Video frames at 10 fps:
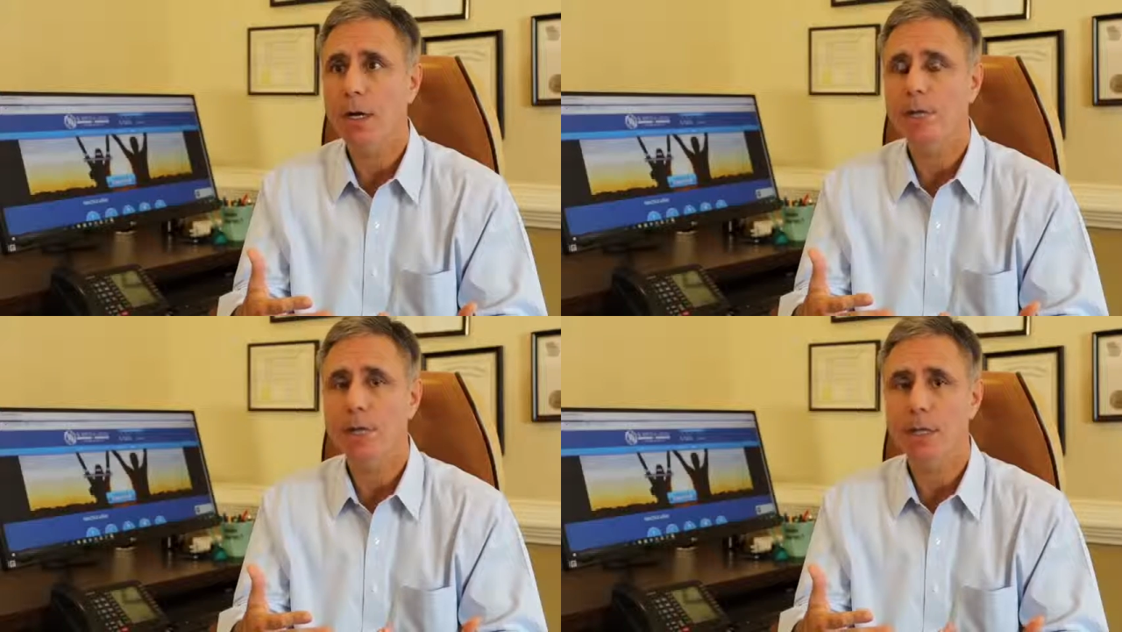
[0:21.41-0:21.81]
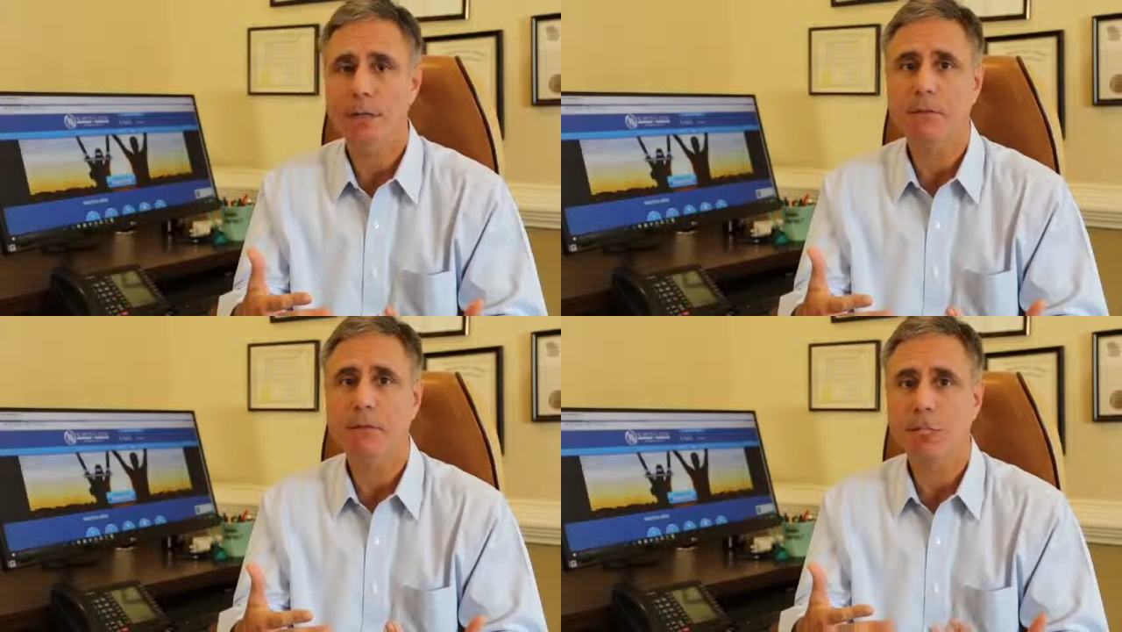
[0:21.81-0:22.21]
have
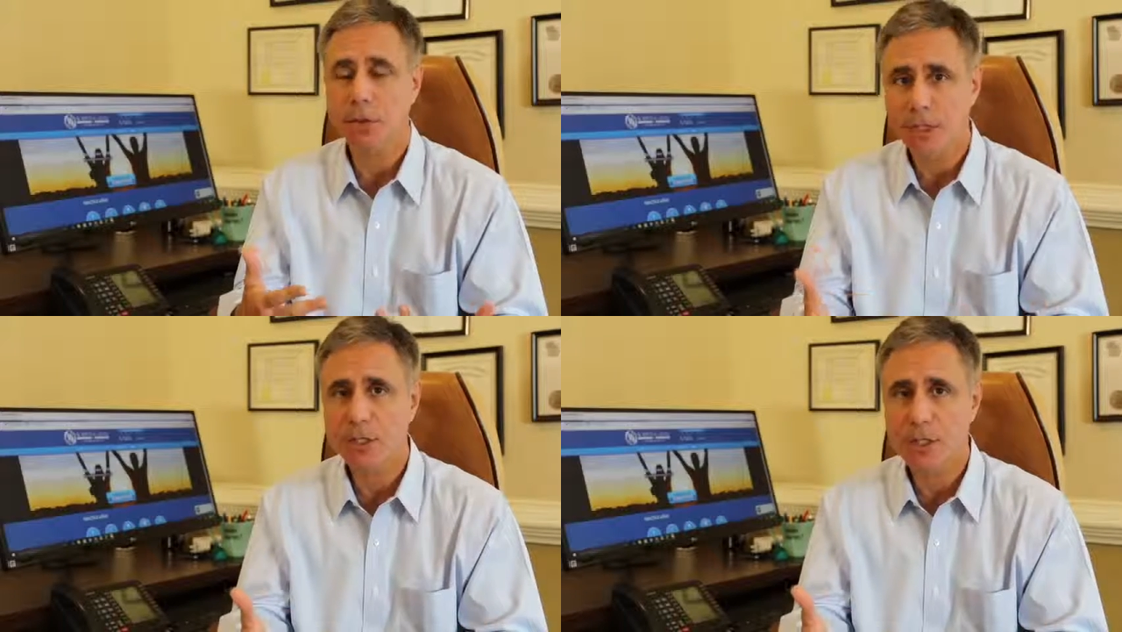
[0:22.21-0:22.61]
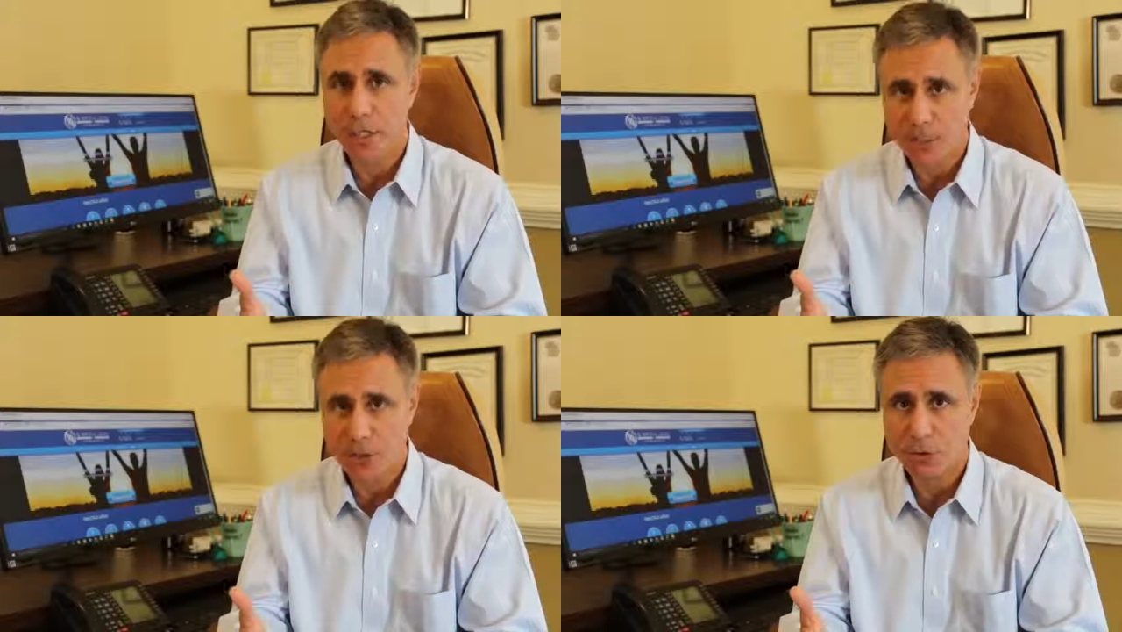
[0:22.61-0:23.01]
been
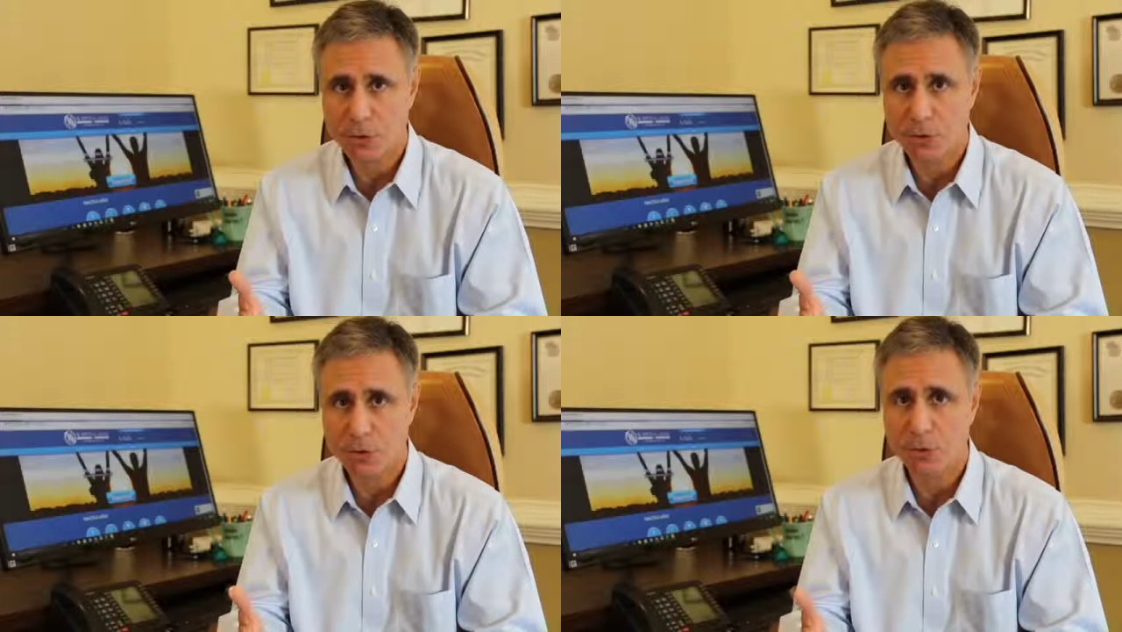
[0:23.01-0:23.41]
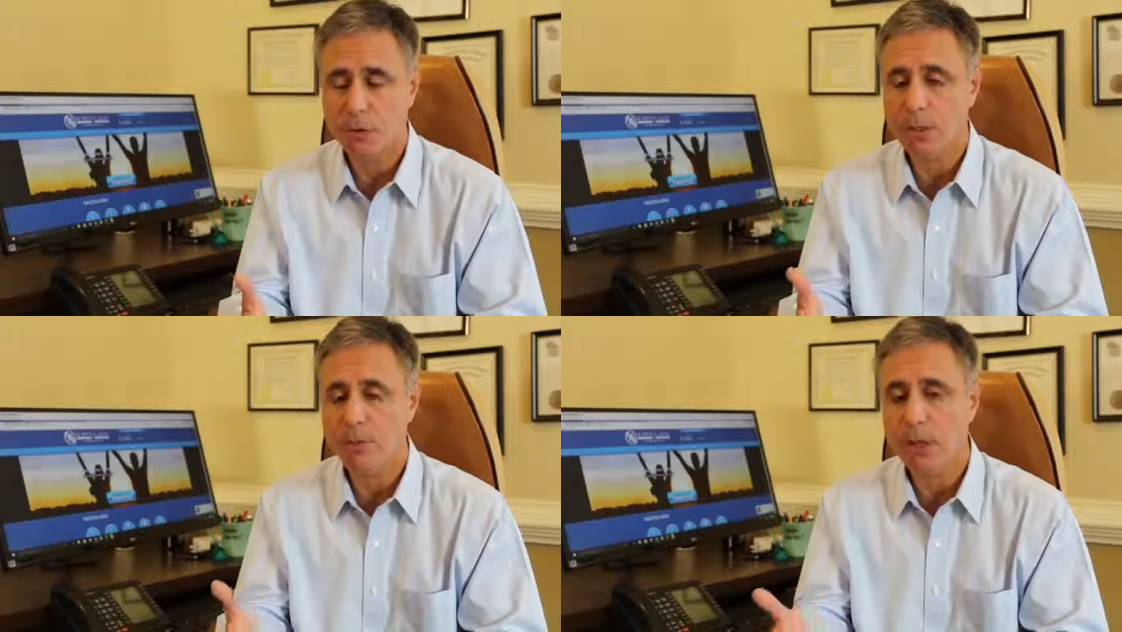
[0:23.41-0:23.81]
seriously injured
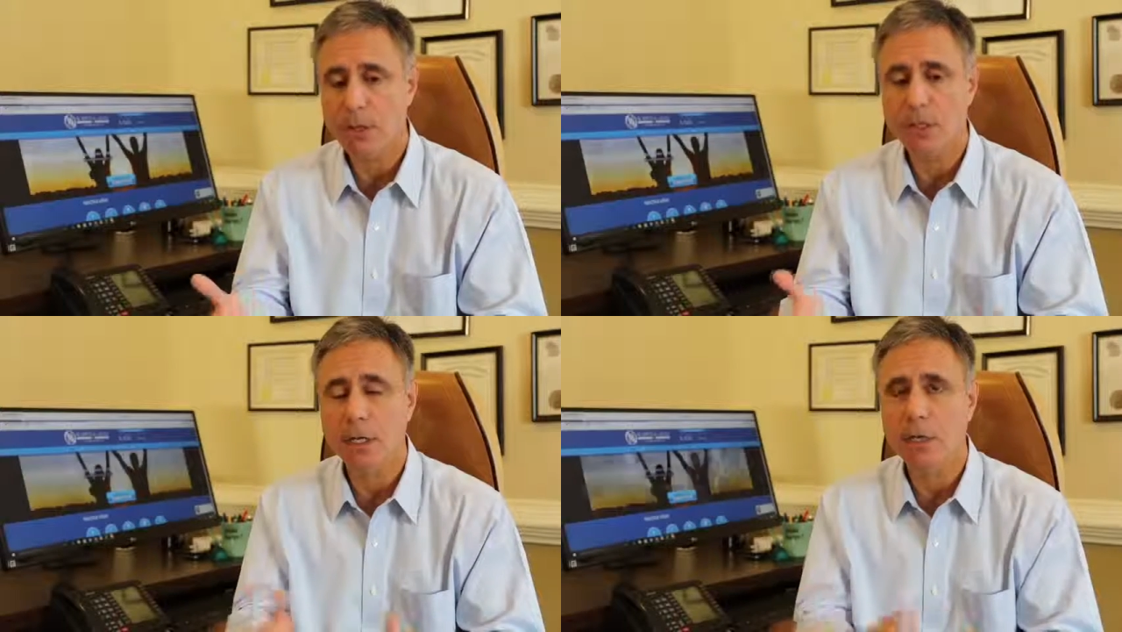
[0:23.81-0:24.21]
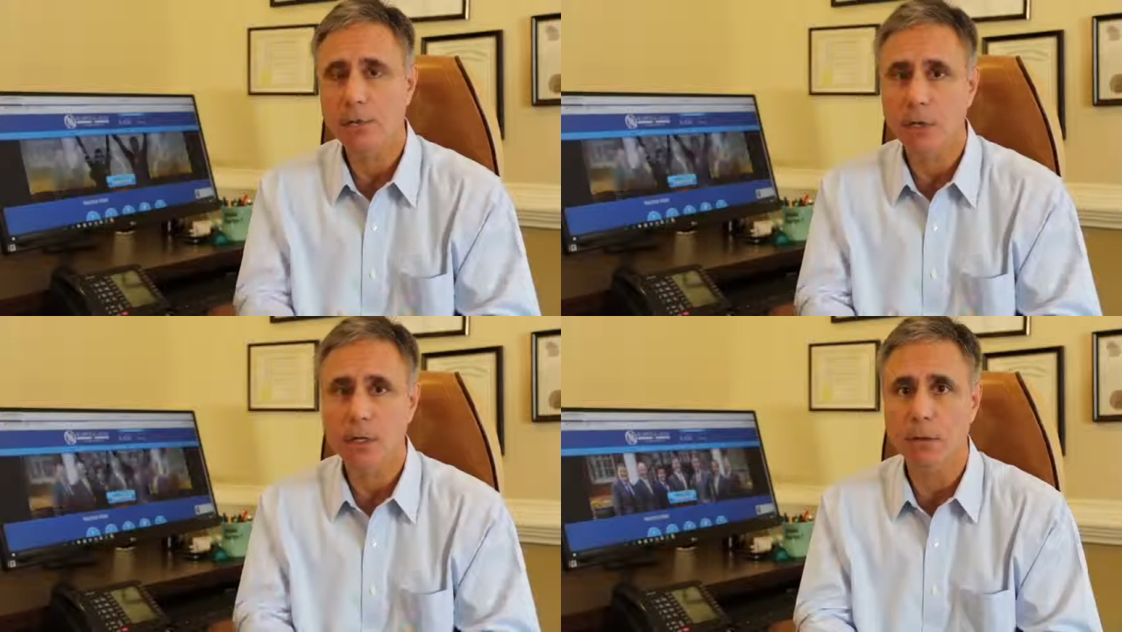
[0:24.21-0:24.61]
or have lost a
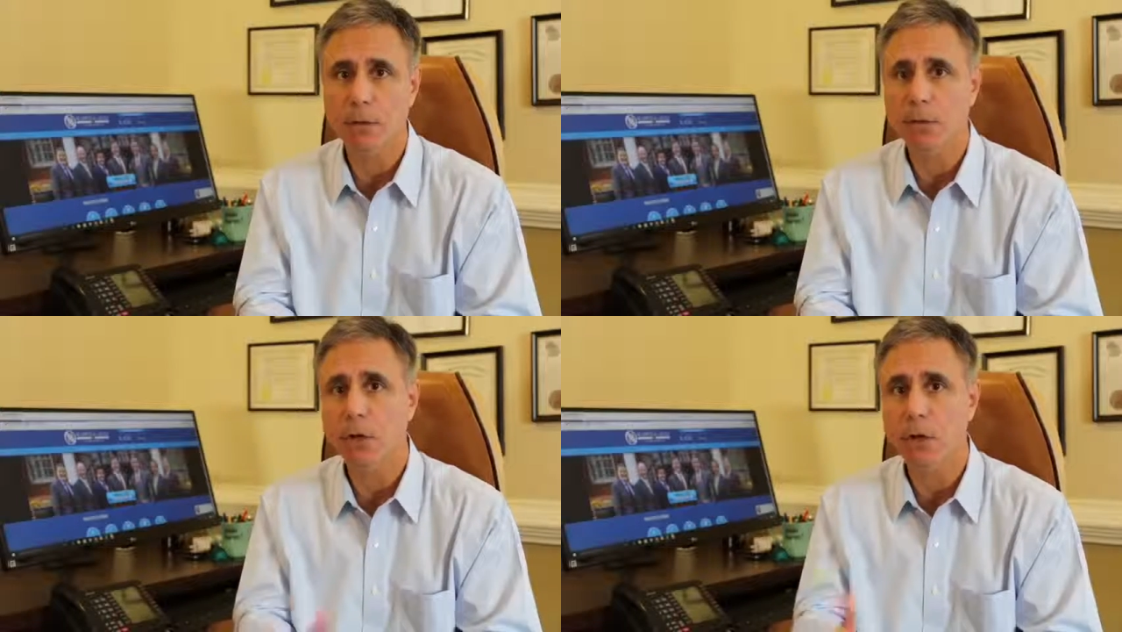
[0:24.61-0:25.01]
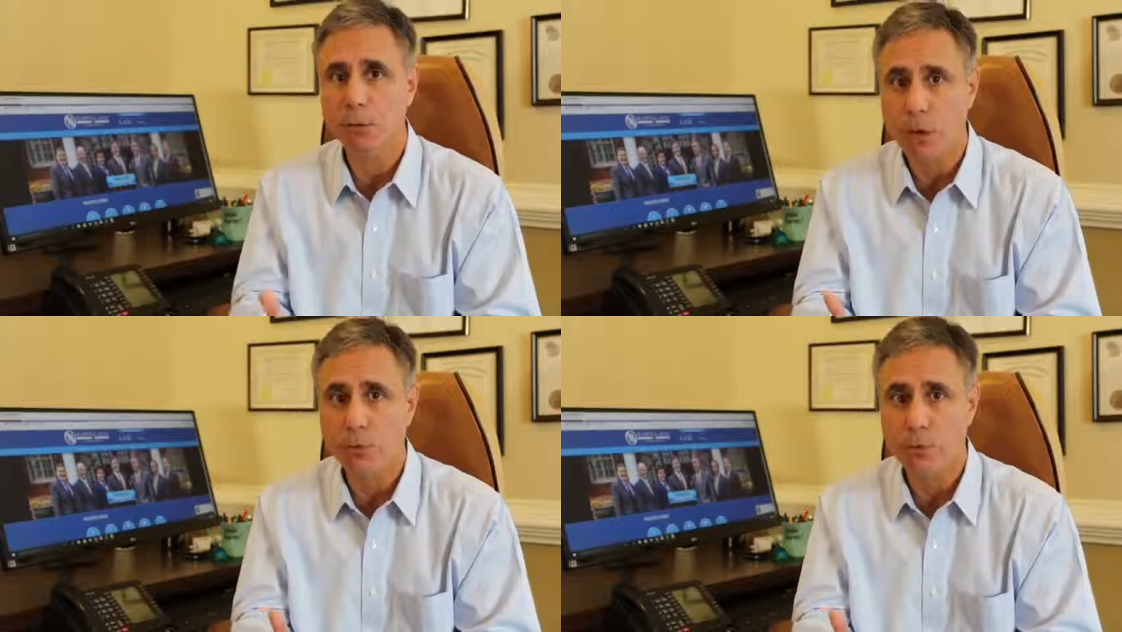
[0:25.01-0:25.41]
loved one in what's called
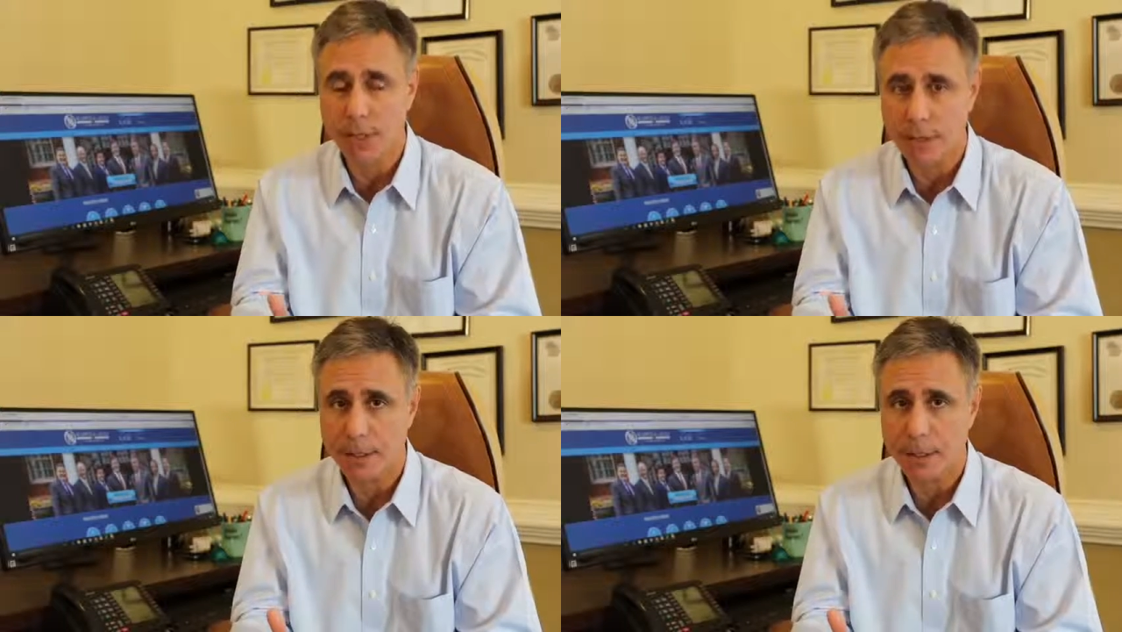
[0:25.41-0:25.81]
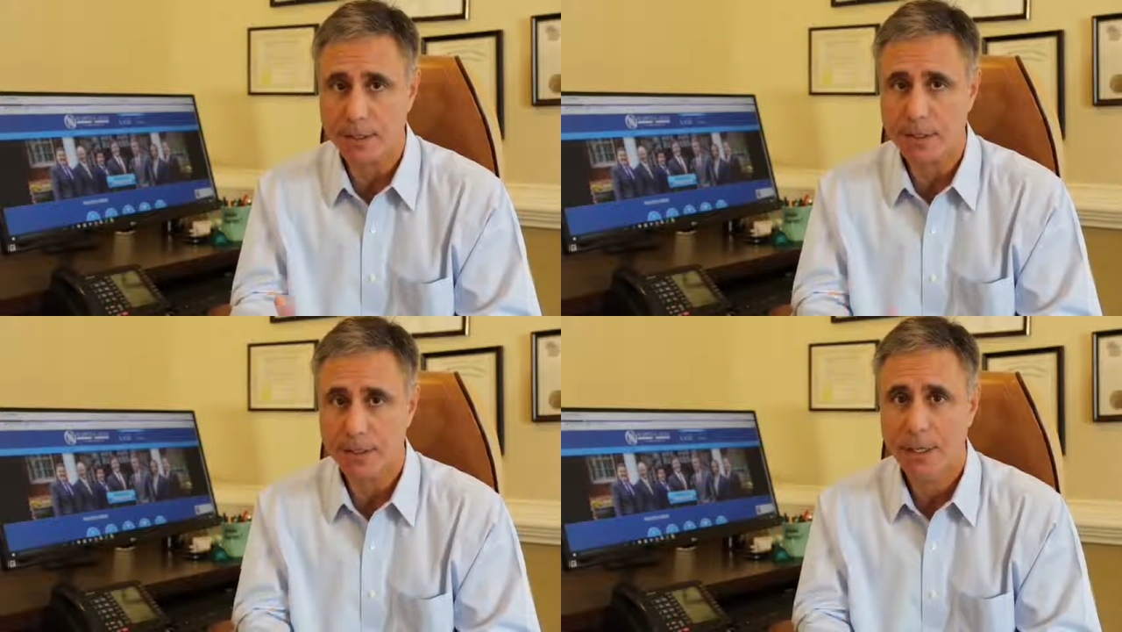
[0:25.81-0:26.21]
a wrongful death
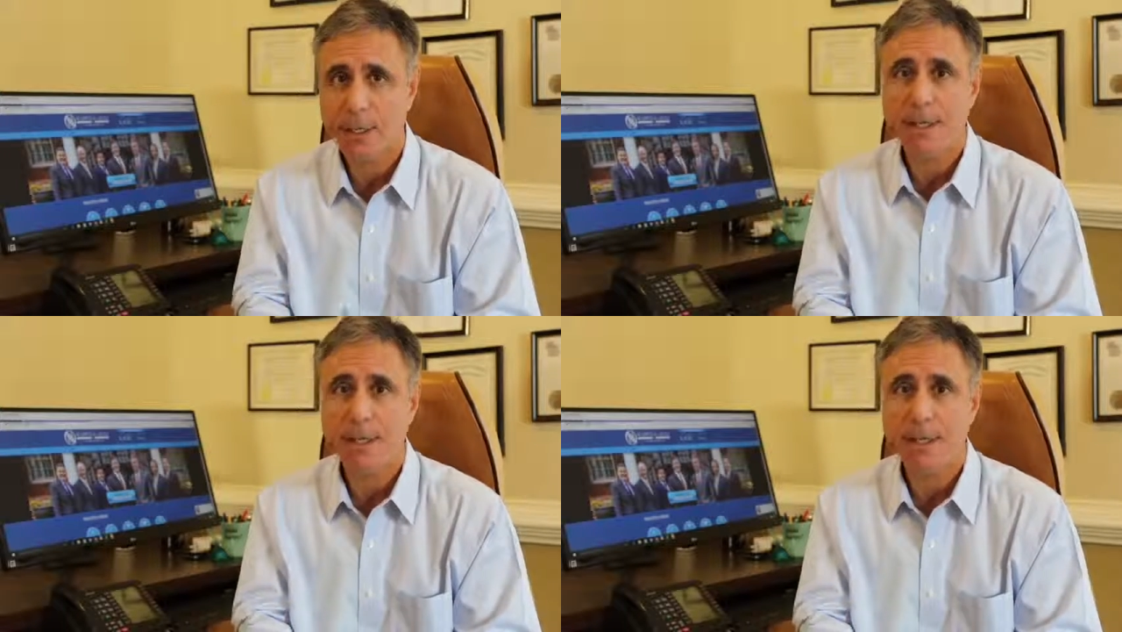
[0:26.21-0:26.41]
case.